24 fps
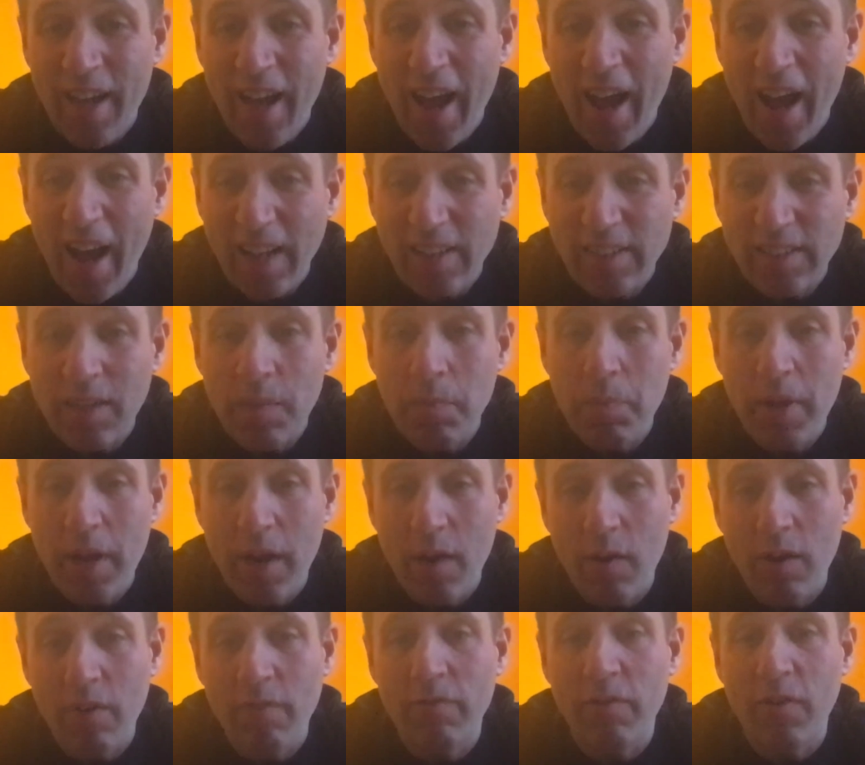Ask a
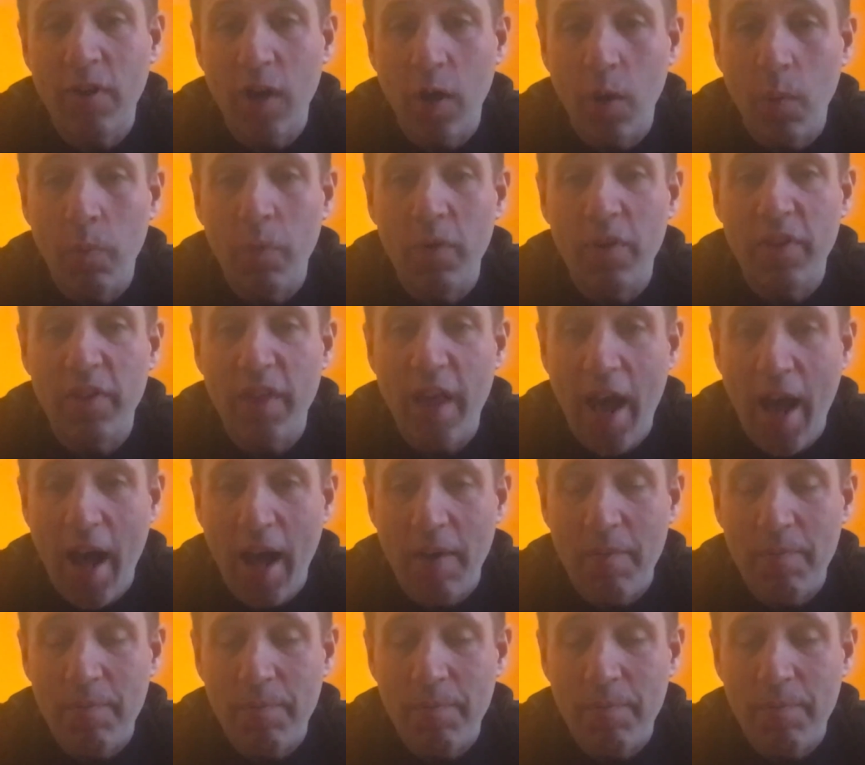parent for help with that.